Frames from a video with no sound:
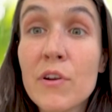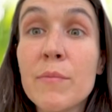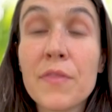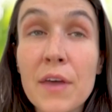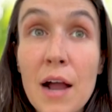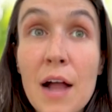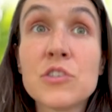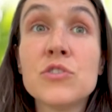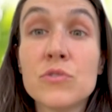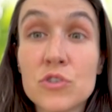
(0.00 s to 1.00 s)
every month I
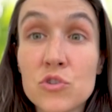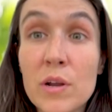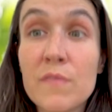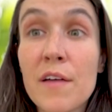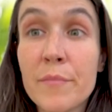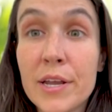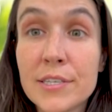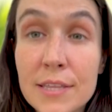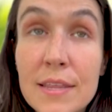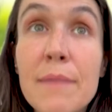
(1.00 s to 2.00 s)
got to do those 25
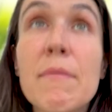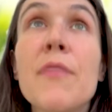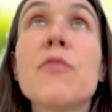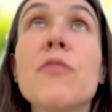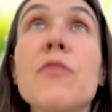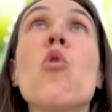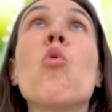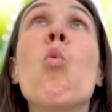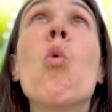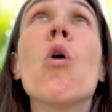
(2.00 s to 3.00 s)
minutes and they meant
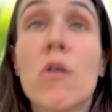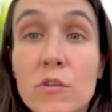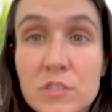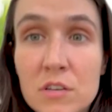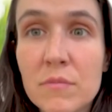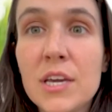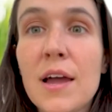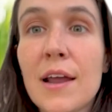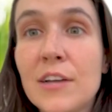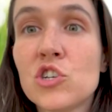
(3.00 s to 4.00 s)
the world to
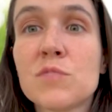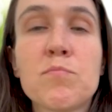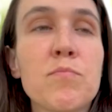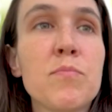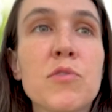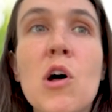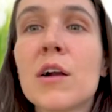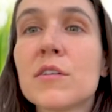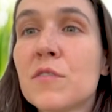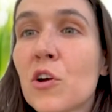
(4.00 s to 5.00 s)
me. And I just
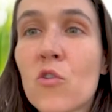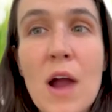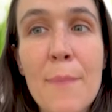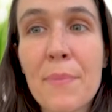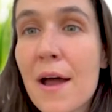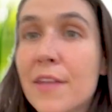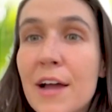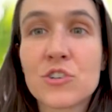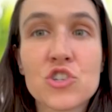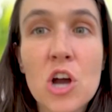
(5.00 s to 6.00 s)
plugged the crap out of
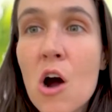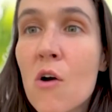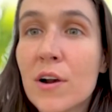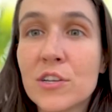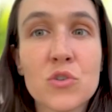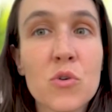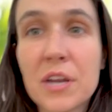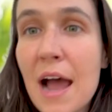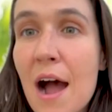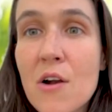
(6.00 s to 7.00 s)
that show and
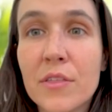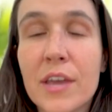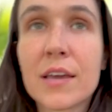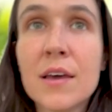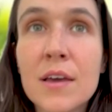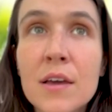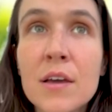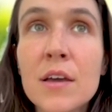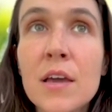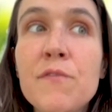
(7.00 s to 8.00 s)
sold it out. And like,
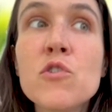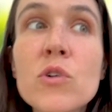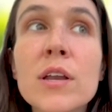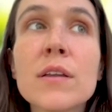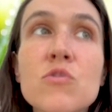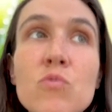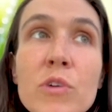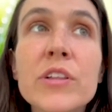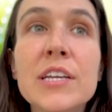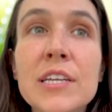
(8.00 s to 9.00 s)
if you can, you
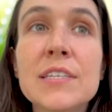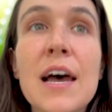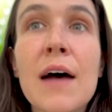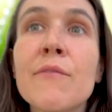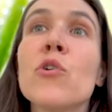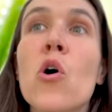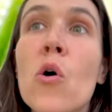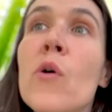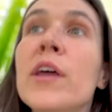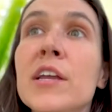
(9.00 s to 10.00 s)
really need to have your
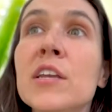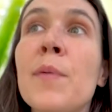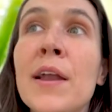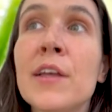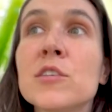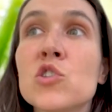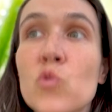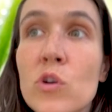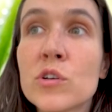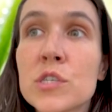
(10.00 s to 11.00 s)
own independent
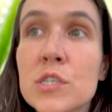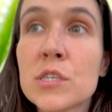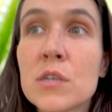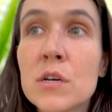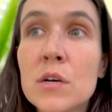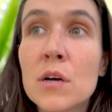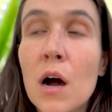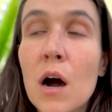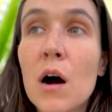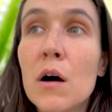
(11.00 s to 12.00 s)
source
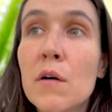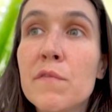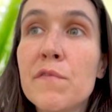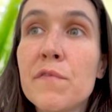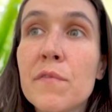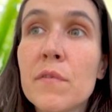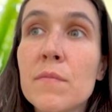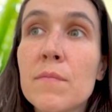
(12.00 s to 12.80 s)
of